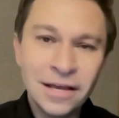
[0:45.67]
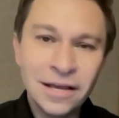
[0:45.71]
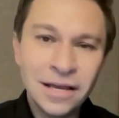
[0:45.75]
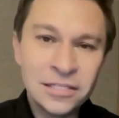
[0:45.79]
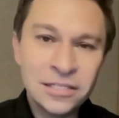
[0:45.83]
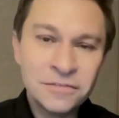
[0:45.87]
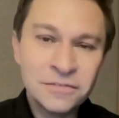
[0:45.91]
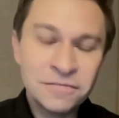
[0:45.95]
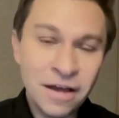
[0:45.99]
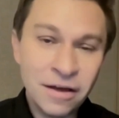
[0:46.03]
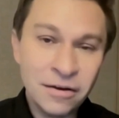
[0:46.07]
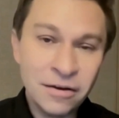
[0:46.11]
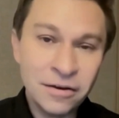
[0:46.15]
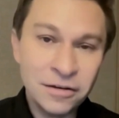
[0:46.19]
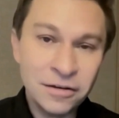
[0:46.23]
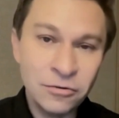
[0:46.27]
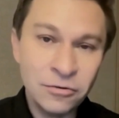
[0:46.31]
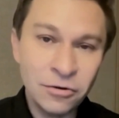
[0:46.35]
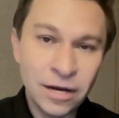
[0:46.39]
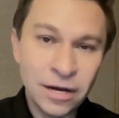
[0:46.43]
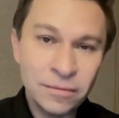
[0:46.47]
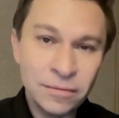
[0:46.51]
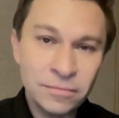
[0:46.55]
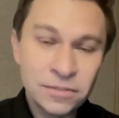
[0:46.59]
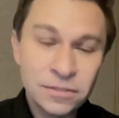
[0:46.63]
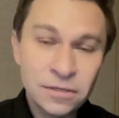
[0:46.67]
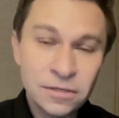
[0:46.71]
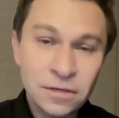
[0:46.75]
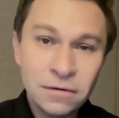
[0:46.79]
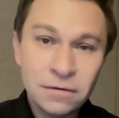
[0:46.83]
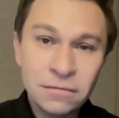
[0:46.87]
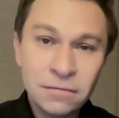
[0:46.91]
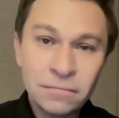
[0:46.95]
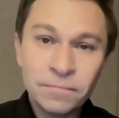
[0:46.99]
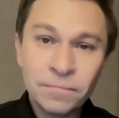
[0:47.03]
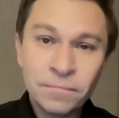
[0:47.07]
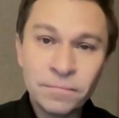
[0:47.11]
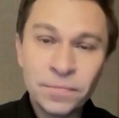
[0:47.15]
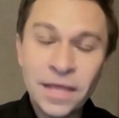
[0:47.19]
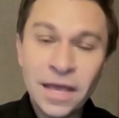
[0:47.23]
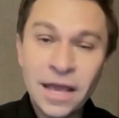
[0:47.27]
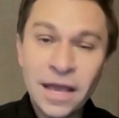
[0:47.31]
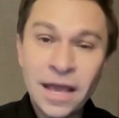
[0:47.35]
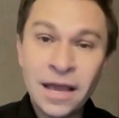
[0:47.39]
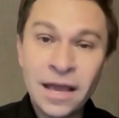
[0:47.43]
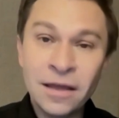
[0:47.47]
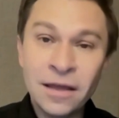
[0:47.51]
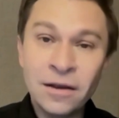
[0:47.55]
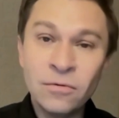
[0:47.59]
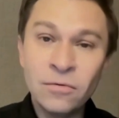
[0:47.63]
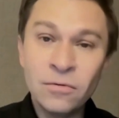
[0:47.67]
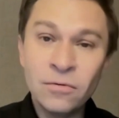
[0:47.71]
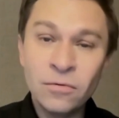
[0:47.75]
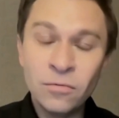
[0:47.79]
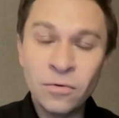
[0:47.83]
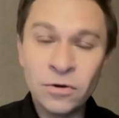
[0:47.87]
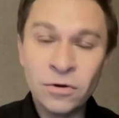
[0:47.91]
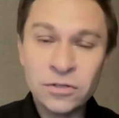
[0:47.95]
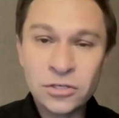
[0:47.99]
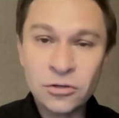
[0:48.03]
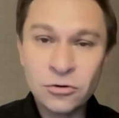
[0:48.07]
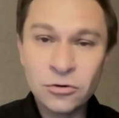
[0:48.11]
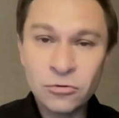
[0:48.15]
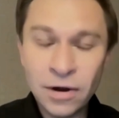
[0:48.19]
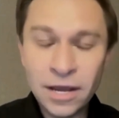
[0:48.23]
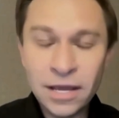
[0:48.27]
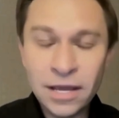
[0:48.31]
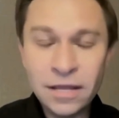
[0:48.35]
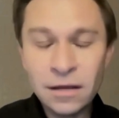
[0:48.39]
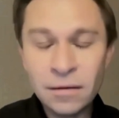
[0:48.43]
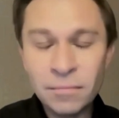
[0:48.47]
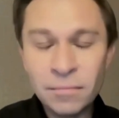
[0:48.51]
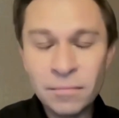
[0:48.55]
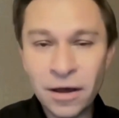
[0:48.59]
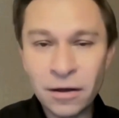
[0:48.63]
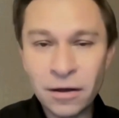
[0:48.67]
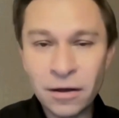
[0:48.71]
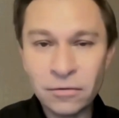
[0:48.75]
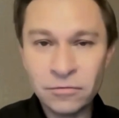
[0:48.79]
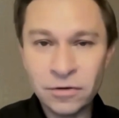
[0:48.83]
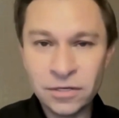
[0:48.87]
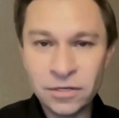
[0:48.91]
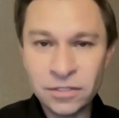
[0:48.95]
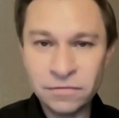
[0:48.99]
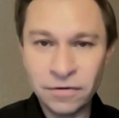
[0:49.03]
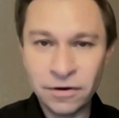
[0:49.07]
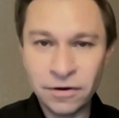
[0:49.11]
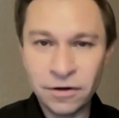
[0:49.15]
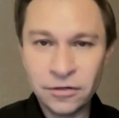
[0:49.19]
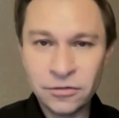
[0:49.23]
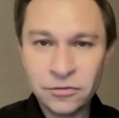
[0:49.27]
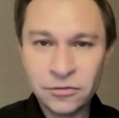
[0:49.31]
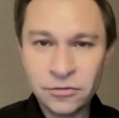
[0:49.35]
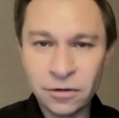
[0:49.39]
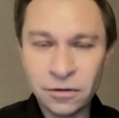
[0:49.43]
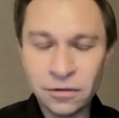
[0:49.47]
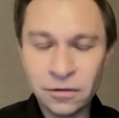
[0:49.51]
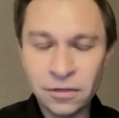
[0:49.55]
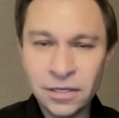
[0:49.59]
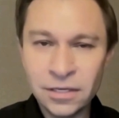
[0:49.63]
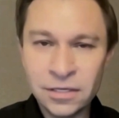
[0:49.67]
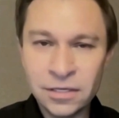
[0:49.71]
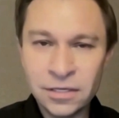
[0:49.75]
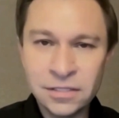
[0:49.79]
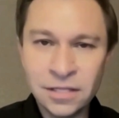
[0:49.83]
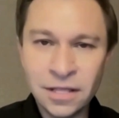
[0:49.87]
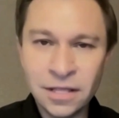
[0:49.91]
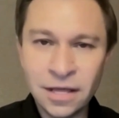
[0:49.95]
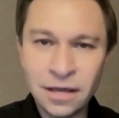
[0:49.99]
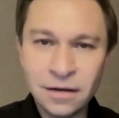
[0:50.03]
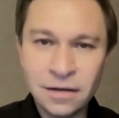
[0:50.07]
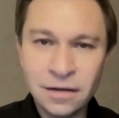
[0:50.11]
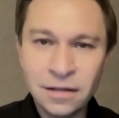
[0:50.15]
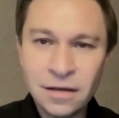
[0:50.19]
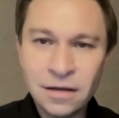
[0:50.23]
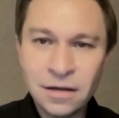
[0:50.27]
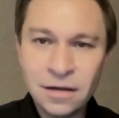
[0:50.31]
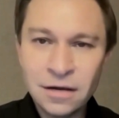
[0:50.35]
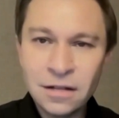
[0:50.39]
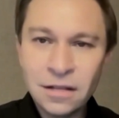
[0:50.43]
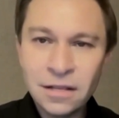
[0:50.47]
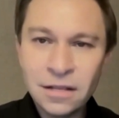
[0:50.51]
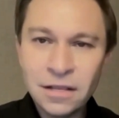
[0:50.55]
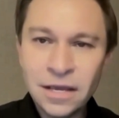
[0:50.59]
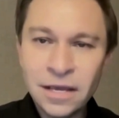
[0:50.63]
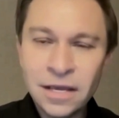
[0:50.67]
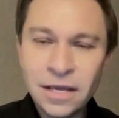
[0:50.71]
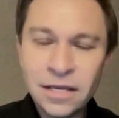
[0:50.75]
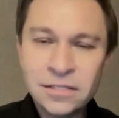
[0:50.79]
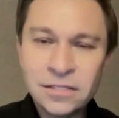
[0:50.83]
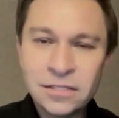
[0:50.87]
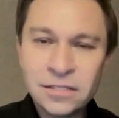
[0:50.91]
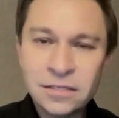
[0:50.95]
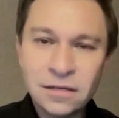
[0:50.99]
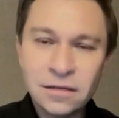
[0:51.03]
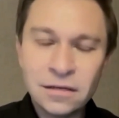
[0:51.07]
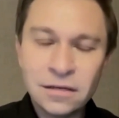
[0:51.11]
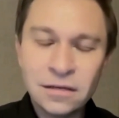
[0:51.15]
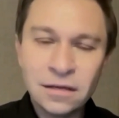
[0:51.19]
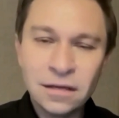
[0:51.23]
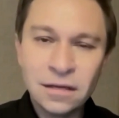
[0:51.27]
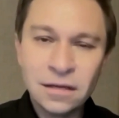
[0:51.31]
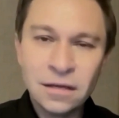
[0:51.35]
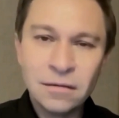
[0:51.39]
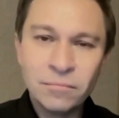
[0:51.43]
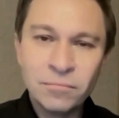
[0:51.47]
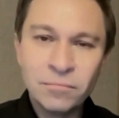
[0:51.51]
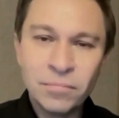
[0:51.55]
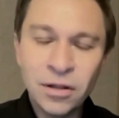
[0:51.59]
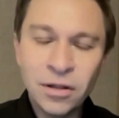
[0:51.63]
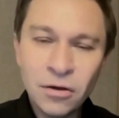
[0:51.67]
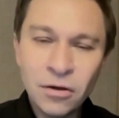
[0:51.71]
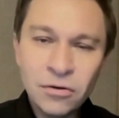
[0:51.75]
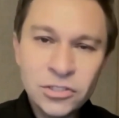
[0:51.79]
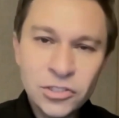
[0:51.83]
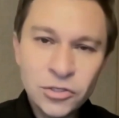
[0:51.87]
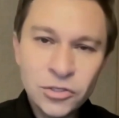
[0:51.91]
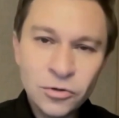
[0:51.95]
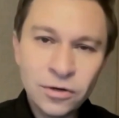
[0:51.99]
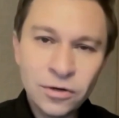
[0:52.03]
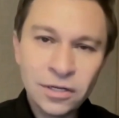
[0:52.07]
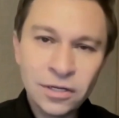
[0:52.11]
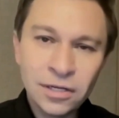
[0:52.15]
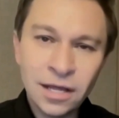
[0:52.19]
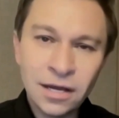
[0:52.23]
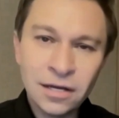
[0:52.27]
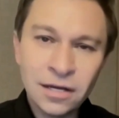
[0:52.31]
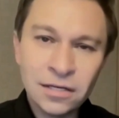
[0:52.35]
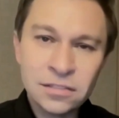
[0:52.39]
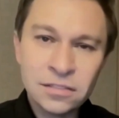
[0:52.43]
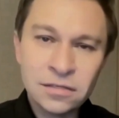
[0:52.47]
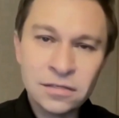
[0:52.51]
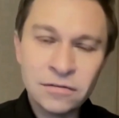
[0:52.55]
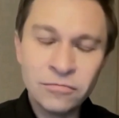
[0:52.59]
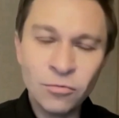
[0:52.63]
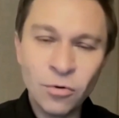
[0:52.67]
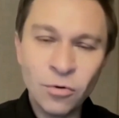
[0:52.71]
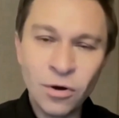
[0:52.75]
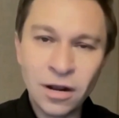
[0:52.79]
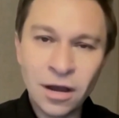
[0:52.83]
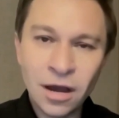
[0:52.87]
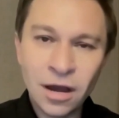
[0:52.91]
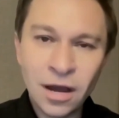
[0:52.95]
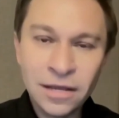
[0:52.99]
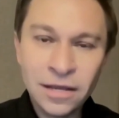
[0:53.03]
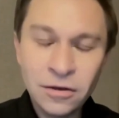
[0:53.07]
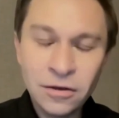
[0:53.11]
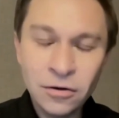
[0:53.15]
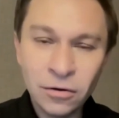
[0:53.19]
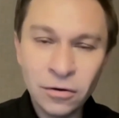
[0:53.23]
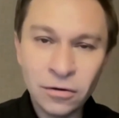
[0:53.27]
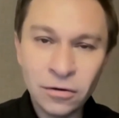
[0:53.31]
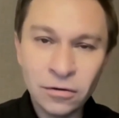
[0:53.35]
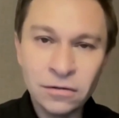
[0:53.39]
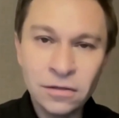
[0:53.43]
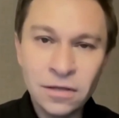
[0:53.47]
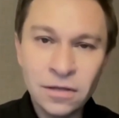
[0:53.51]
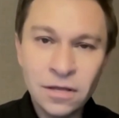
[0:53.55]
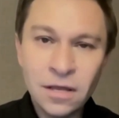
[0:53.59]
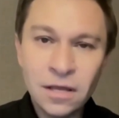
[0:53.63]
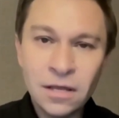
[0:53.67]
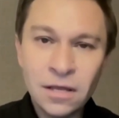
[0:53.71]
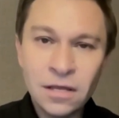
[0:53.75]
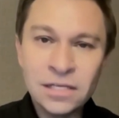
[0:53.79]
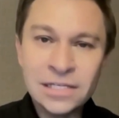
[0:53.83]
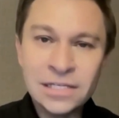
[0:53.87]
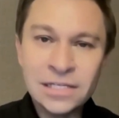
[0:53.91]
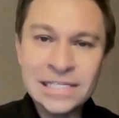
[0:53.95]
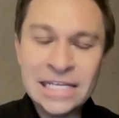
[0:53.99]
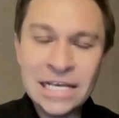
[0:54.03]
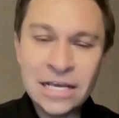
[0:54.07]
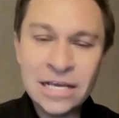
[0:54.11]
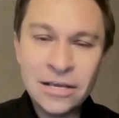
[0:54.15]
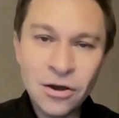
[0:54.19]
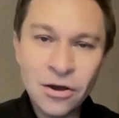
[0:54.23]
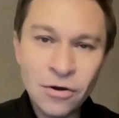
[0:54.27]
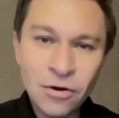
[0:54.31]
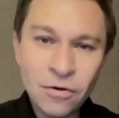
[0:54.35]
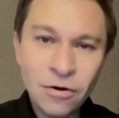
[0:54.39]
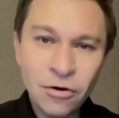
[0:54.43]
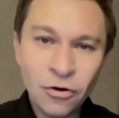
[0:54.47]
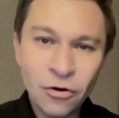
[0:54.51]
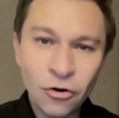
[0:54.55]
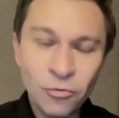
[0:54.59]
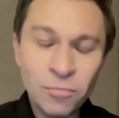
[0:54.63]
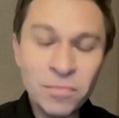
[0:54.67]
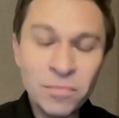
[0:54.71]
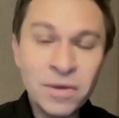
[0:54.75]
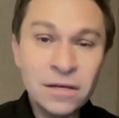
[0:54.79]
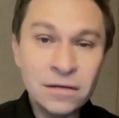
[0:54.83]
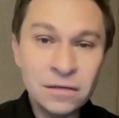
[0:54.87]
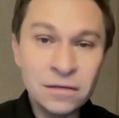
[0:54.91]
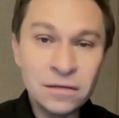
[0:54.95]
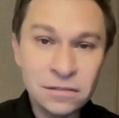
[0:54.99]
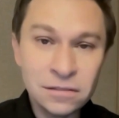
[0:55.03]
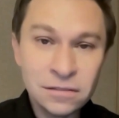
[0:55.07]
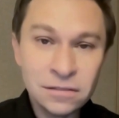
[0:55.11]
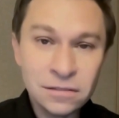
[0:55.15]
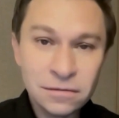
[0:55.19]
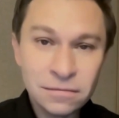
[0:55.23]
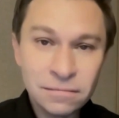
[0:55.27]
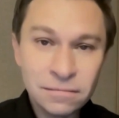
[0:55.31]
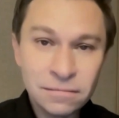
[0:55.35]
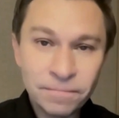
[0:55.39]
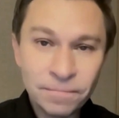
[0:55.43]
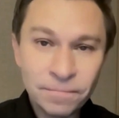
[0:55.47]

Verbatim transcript: It's found in grapes. And what's great about resveratrol is that it belongs to a class of what I call xenohormetans.